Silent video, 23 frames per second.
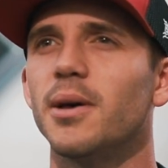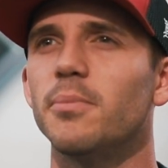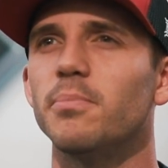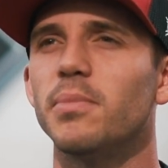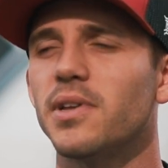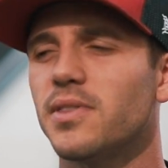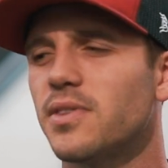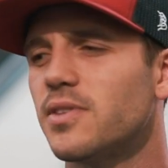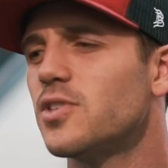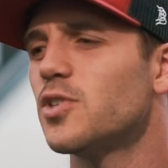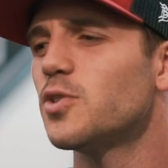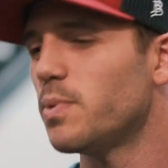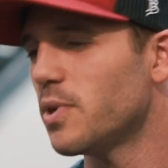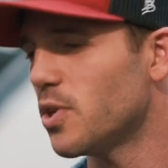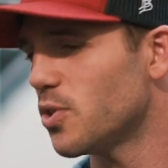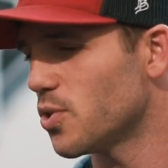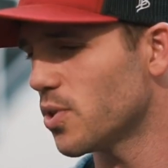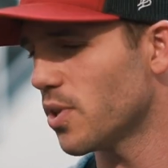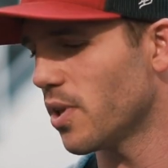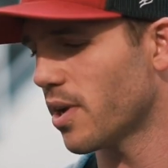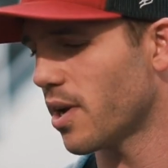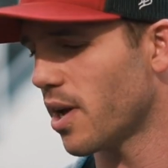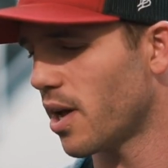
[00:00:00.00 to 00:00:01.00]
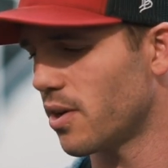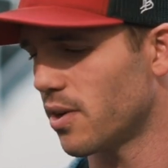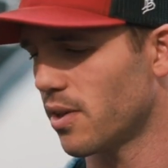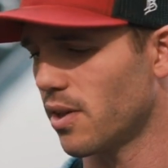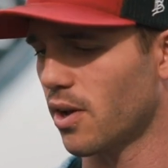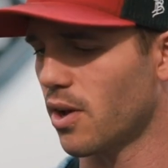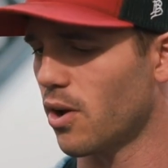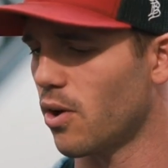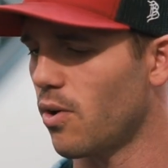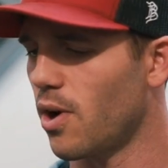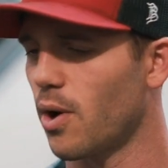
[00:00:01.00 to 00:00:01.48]
but just because you look at it and you're
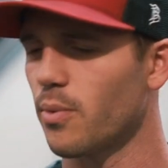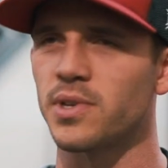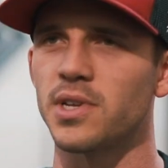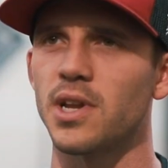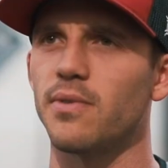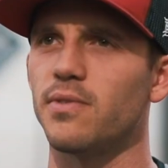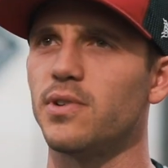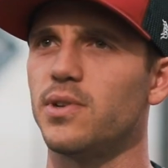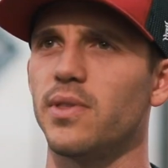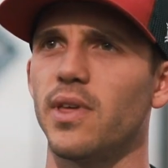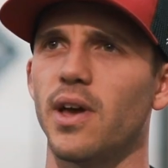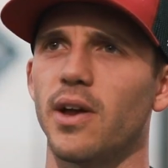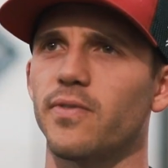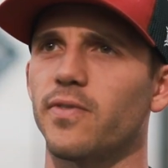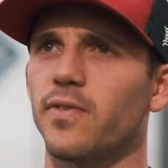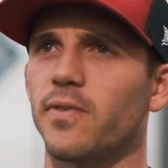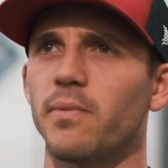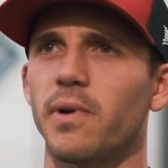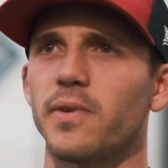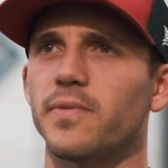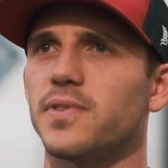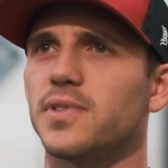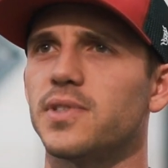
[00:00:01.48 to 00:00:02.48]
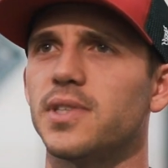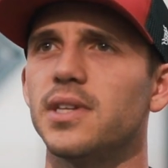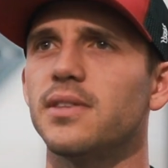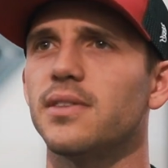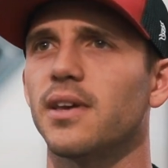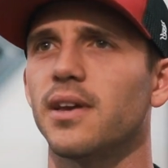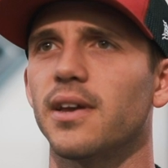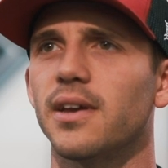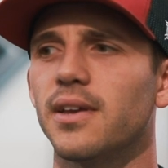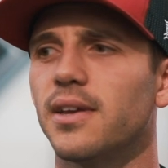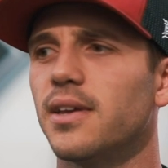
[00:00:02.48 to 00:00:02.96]
like, oh, I would never do that for my physique
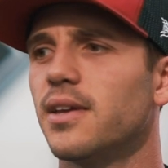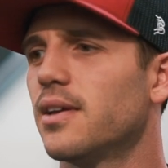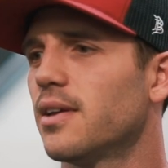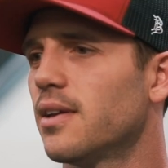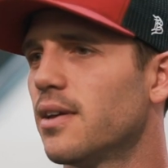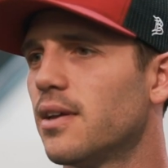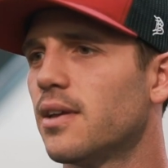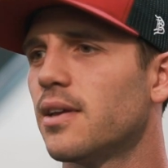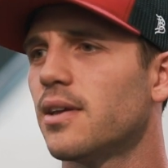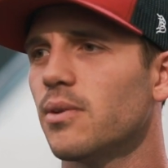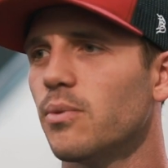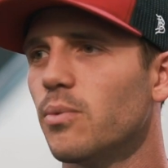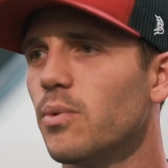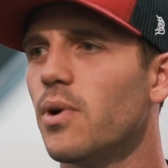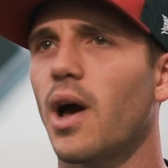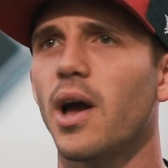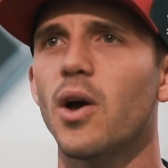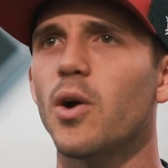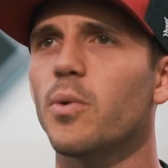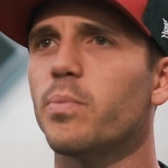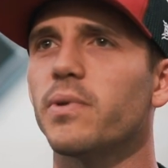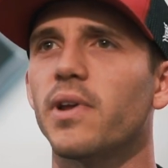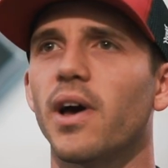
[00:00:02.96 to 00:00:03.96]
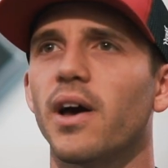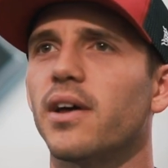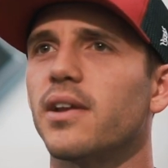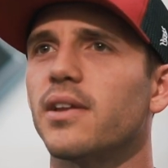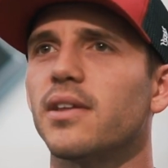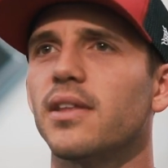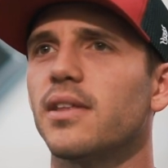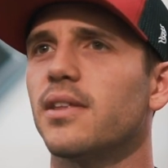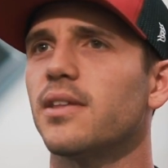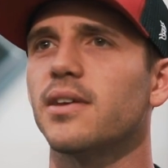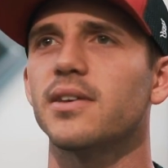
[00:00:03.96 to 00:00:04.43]
thing. Well, I hope not,
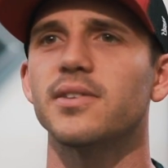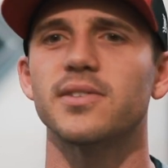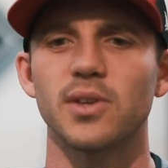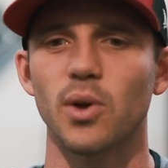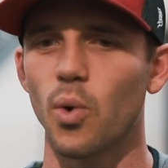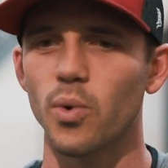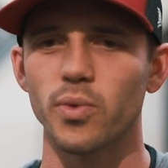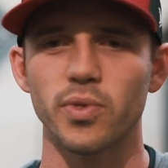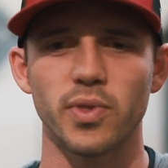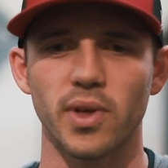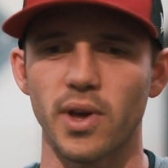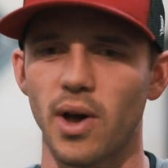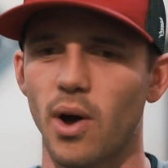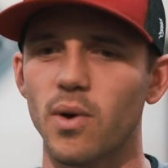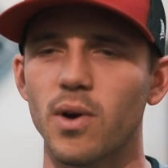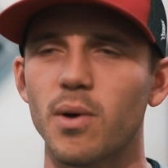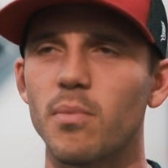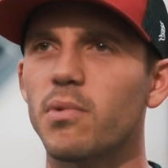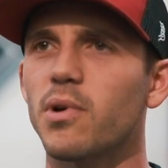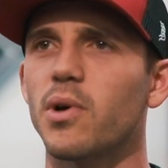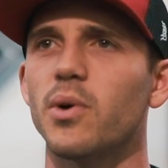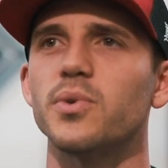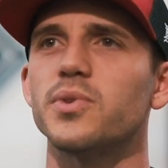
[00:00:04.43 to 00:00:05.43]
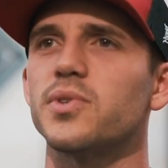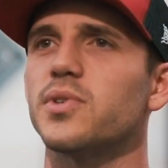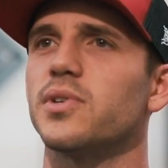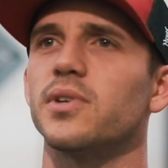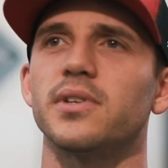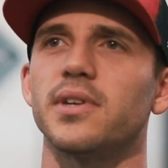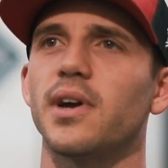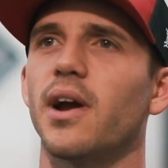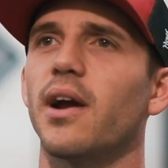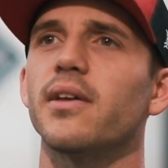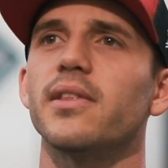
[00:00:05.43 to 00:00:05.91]
because the outcome goals are
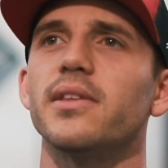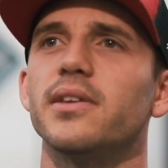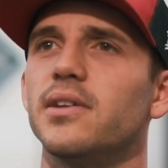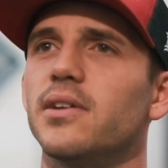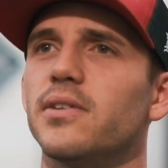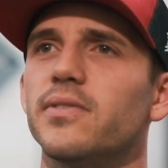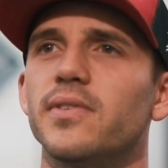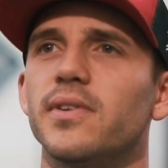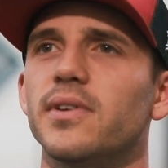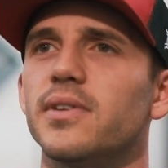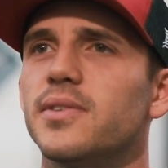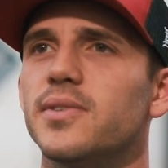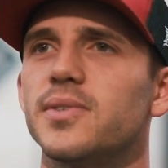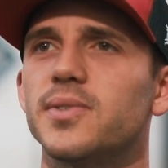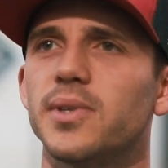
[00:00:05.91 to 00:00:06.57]
entirely different.